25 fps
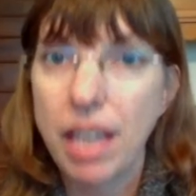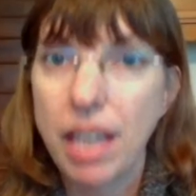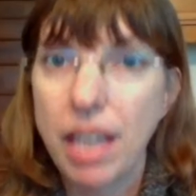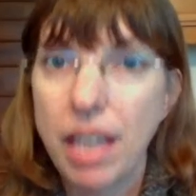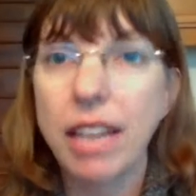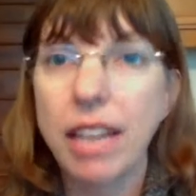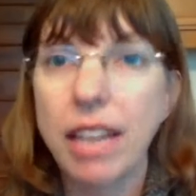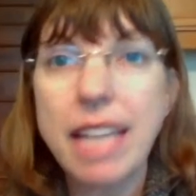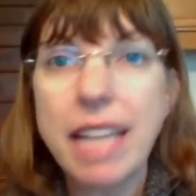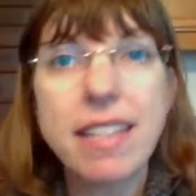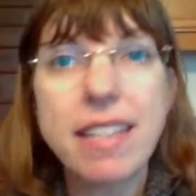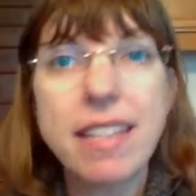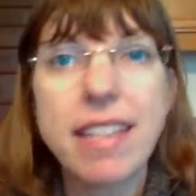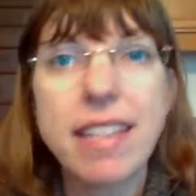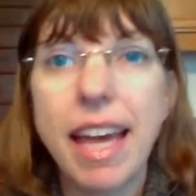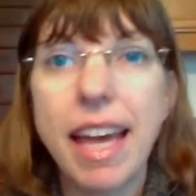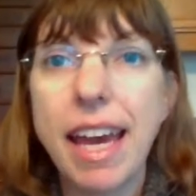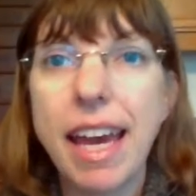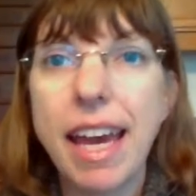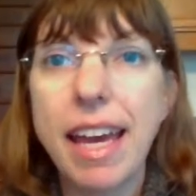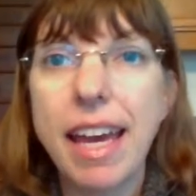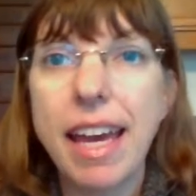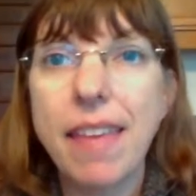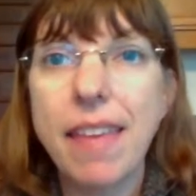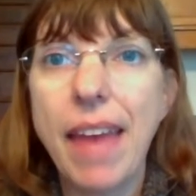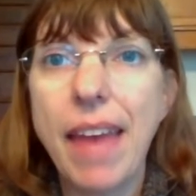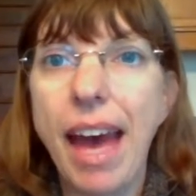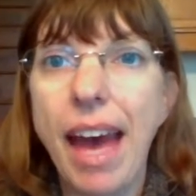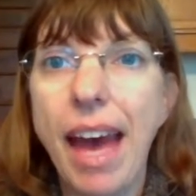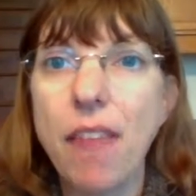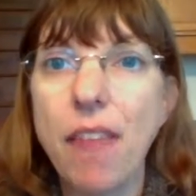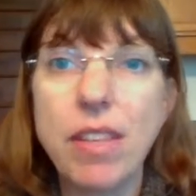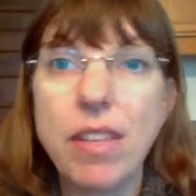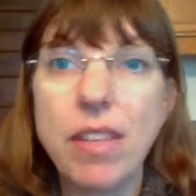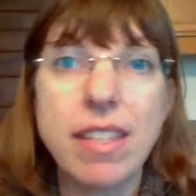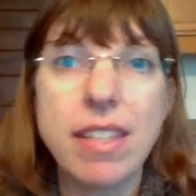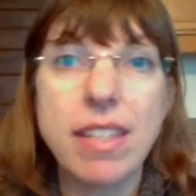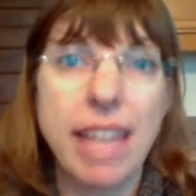let's say they have
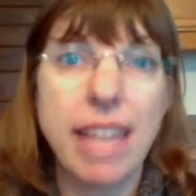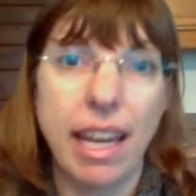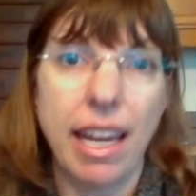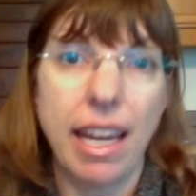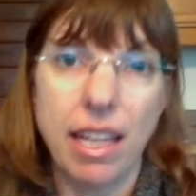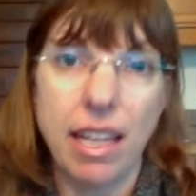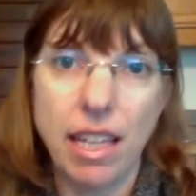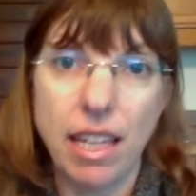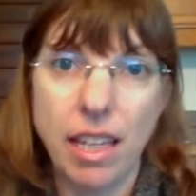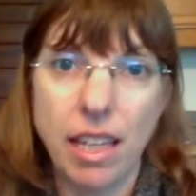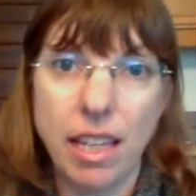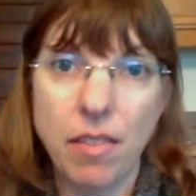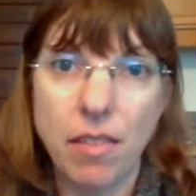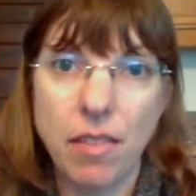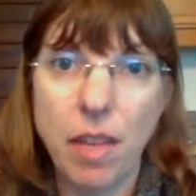Insanity.